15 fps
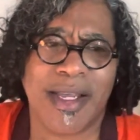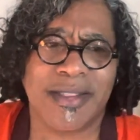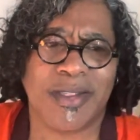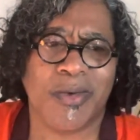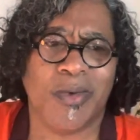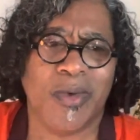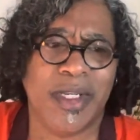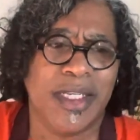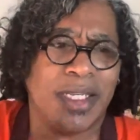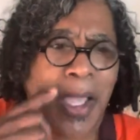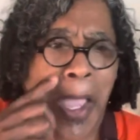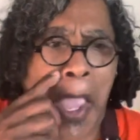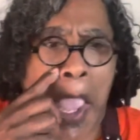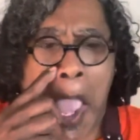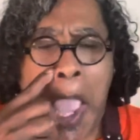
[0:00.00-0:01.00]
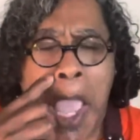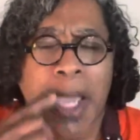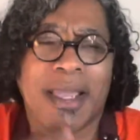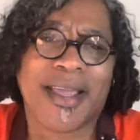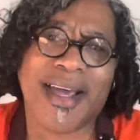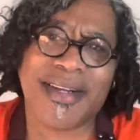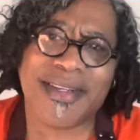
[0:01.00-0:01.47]
week
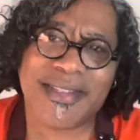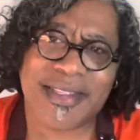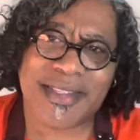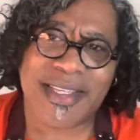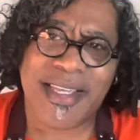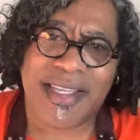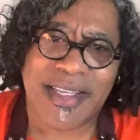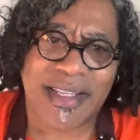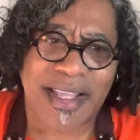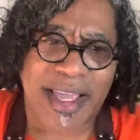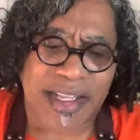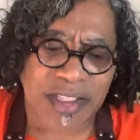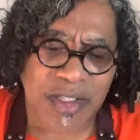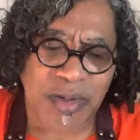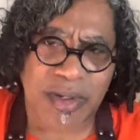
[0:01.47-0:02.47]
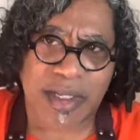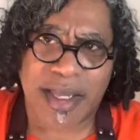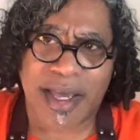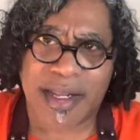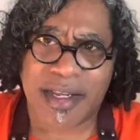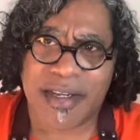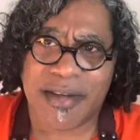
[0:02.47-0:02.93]
kind of thinking that you could
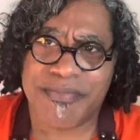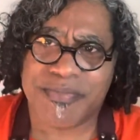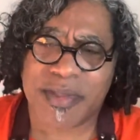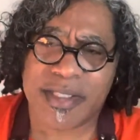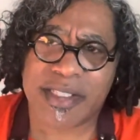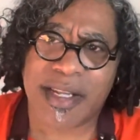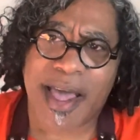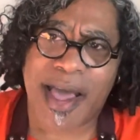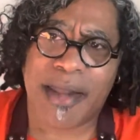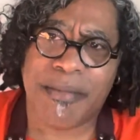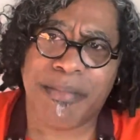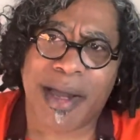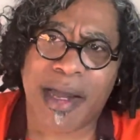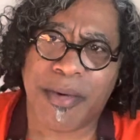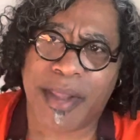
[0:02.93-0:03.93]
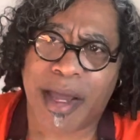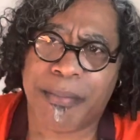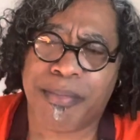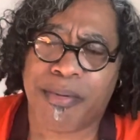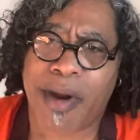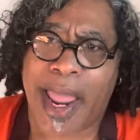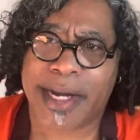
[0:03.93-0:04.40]
kind of slide by
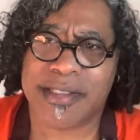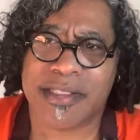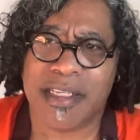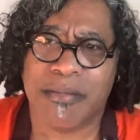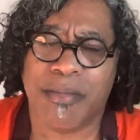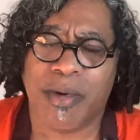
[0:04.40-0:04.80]
without practicing,